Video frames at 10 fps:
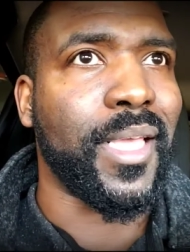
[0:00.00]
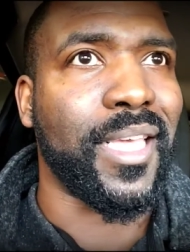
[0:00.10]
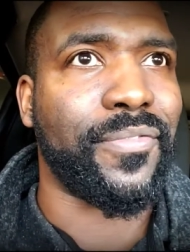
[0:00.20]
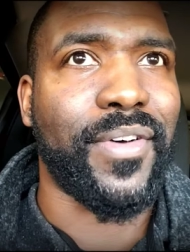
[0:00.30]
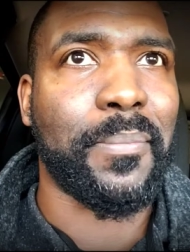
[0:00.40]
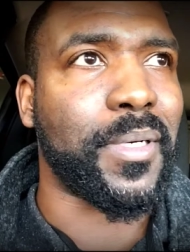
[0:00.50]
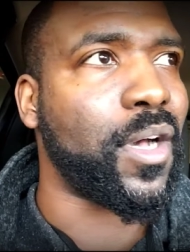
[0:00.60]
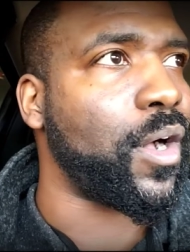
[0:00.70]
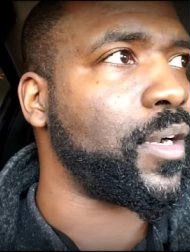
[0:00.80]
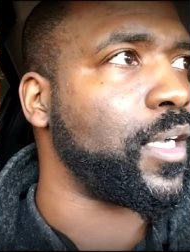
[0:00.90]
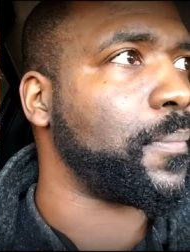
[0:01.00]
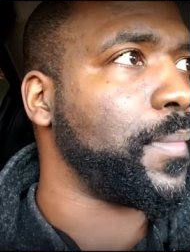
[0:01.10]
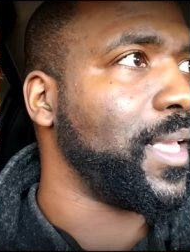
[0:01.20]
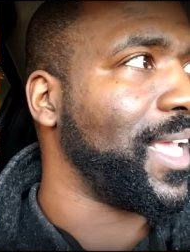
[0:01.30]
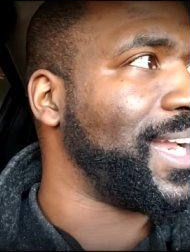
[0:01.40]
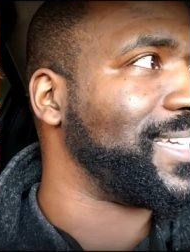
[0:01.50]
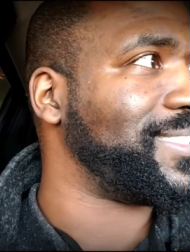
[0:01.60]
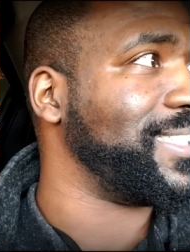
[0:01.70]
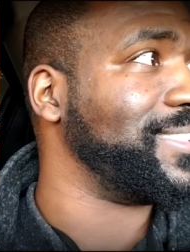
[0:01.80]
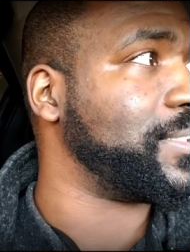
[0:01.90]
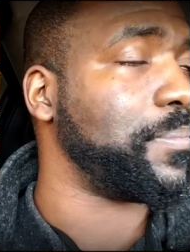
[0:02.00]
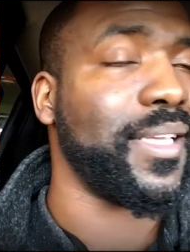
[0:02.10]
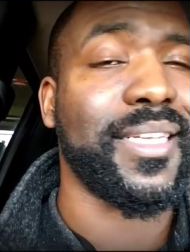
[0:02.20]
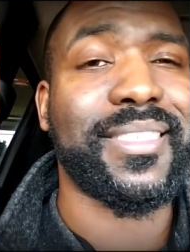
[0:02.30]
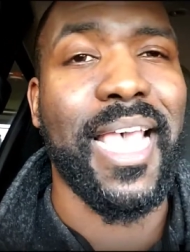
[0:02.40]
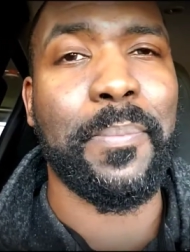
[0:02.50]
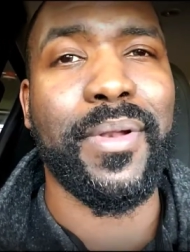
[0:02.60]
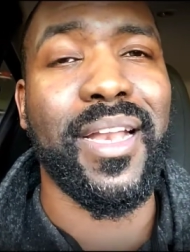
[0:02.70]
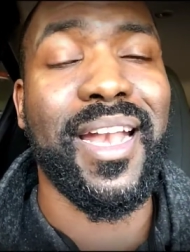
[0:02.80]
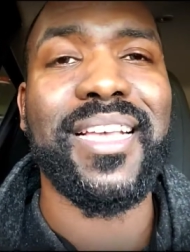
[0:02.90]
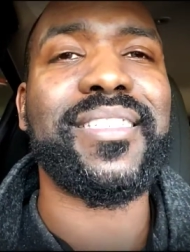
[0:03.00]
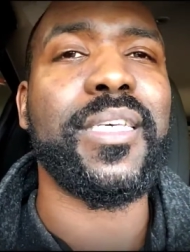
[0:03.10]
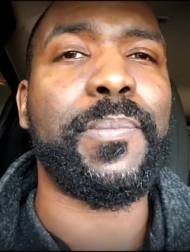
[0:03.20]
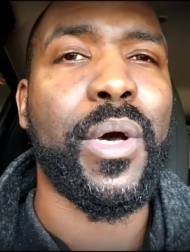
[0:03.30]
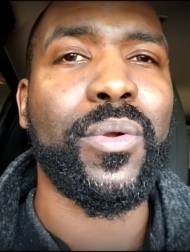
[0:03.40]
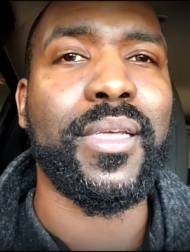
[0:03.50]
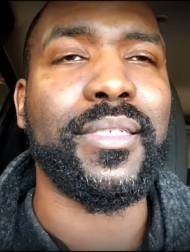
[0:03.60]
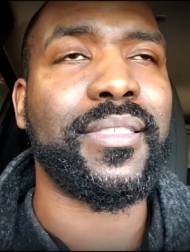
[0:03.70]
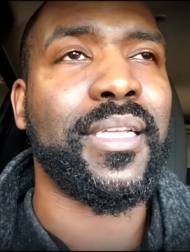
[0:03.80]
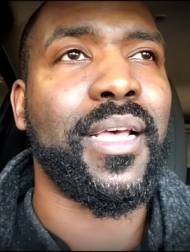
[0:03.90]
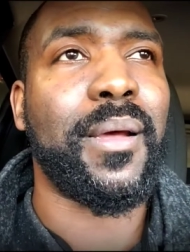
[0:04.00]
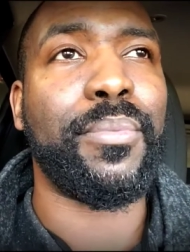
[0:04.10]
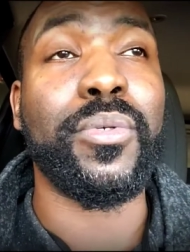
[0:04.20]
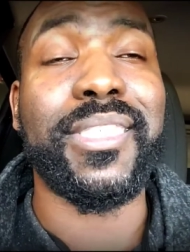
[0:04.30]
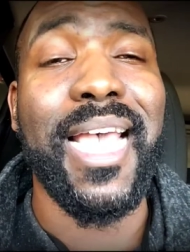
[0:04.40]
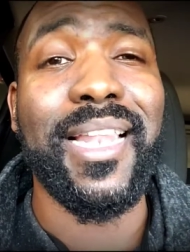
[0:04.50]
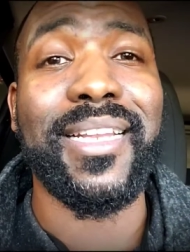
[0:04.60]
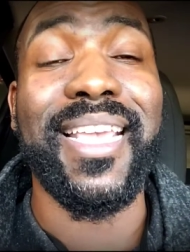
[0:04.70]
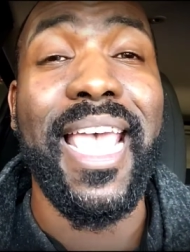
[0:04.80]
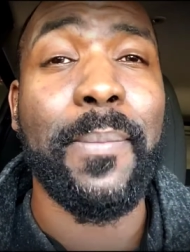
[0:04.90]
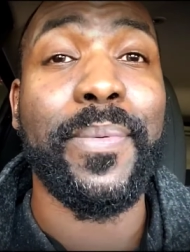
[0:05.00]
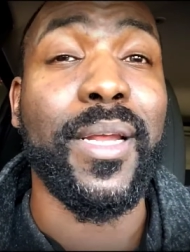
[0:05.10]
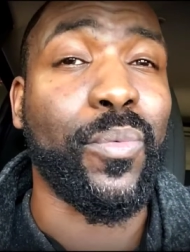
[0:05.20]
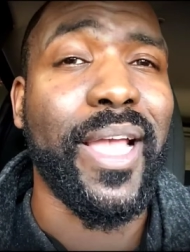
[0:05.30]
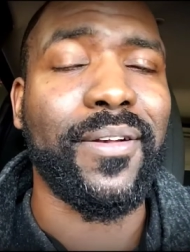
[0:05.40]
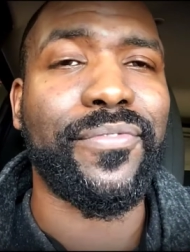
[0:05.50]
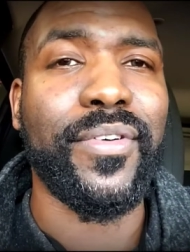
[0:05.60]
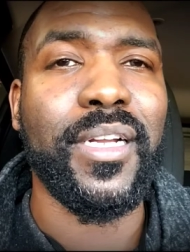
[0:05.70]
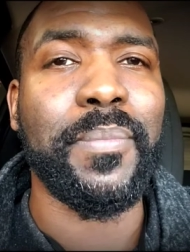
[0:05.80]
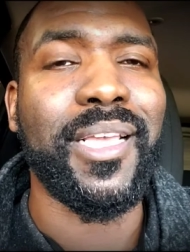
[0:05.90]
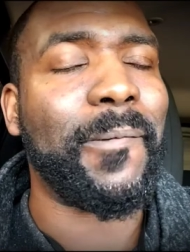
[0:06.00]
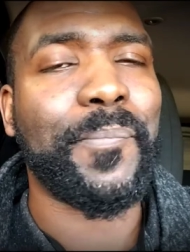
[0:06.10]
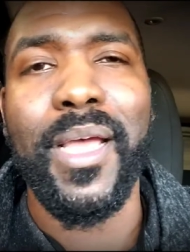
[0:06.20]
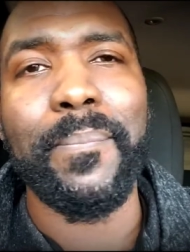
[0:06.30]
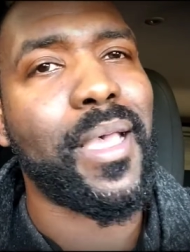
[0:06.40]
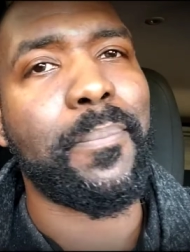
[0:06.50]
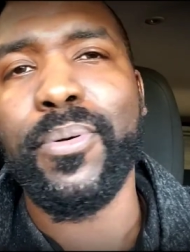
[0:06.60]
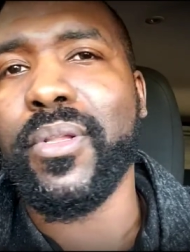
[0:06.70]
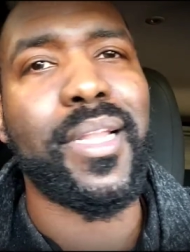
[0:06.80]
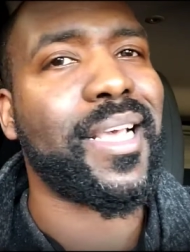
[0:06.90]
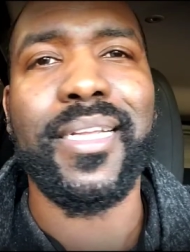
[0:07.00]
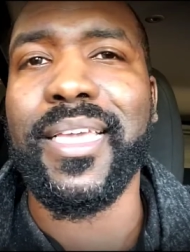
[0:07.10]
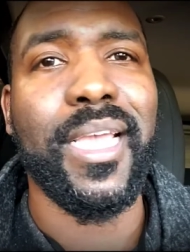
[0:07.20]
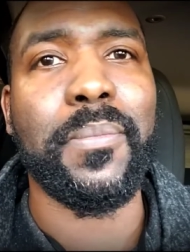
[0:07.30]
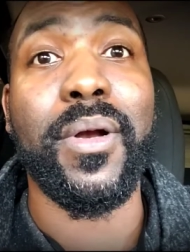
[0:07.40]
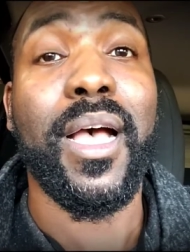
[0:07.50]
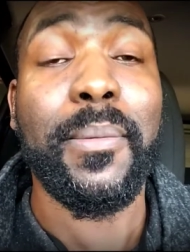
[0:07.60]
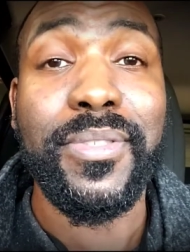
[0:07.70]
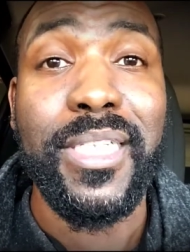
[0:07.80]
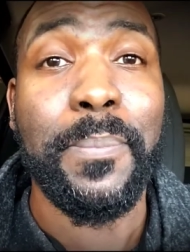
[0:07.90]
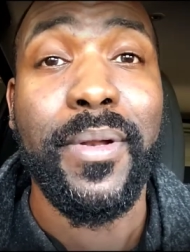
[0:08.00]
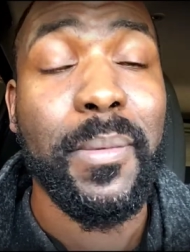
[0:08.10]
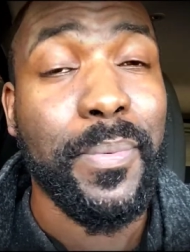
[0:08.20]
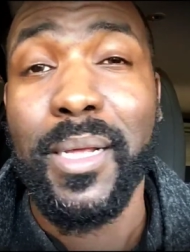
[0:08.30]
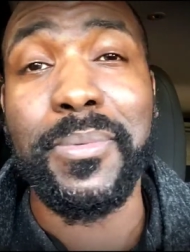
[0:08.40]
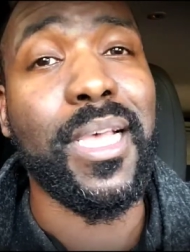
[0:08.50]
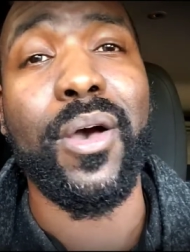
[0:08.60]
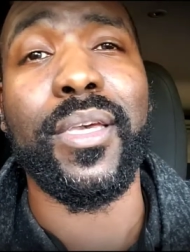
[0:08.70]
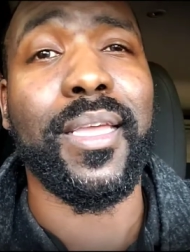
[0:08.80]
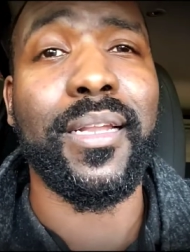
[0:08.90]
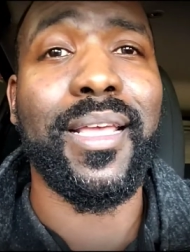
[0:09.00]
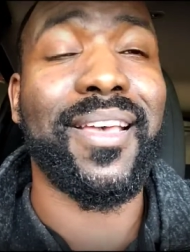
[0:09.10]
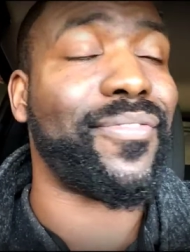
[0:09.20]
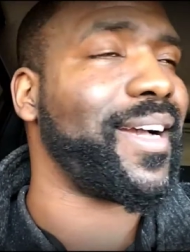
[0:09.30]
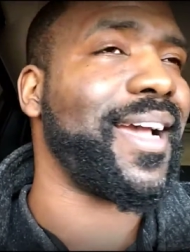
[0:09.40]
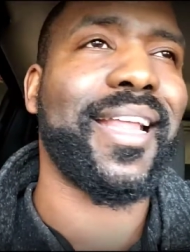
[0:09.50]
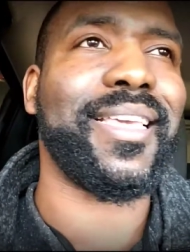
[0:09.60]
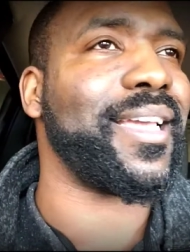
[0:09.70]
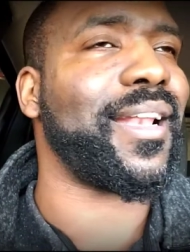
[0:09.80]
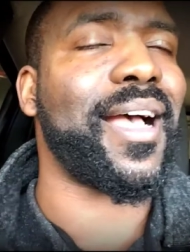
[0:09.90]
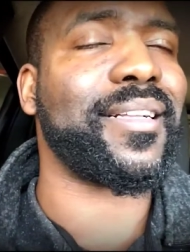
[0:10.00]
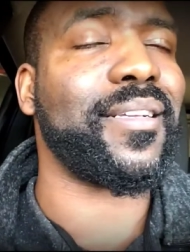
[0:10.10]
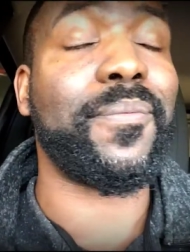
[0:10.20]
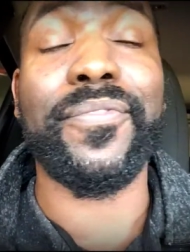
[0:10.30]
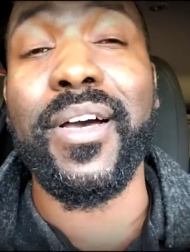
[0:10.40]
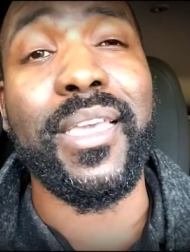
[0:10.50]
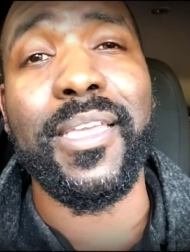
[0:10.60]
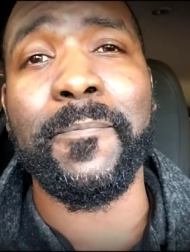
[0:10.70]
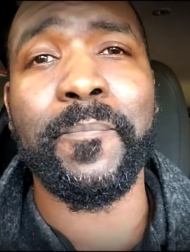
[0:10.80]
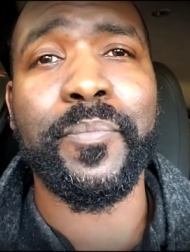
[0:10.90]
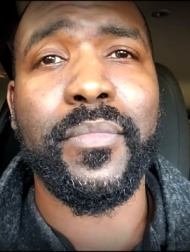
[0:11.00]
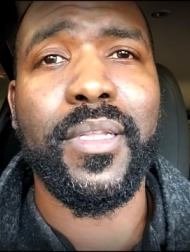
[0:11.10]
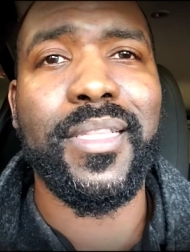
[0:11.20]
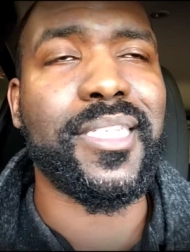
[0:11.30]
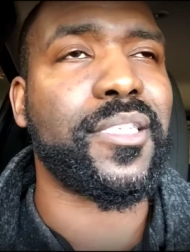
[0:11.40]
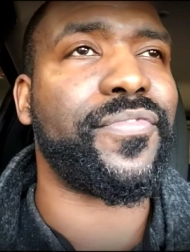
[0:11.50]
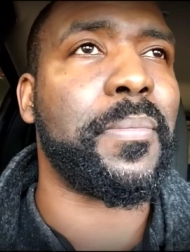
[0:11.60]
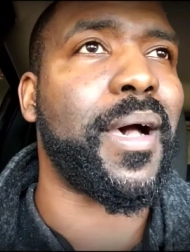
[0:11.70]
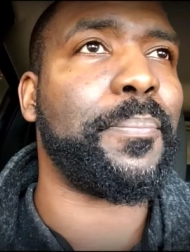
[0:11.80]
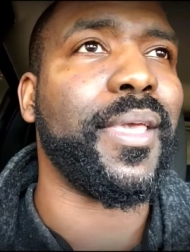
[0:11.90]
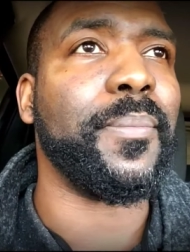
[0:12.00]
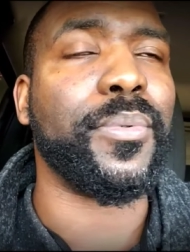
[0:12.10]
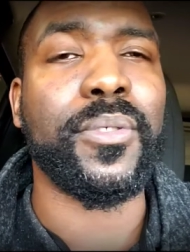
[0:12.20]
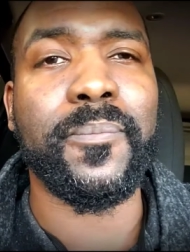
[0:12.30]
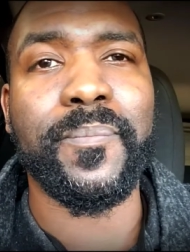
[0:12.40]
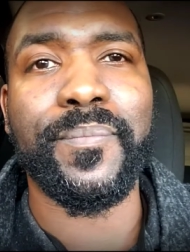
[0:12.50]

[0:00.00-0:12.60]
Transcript: if I'm caught up and I see some things happening and I see police brutality happening right in front of me, I'm not pulling out a camera. I'm stepping up and I'm talking. If I gotta get locked up, fuck it. This is for my people.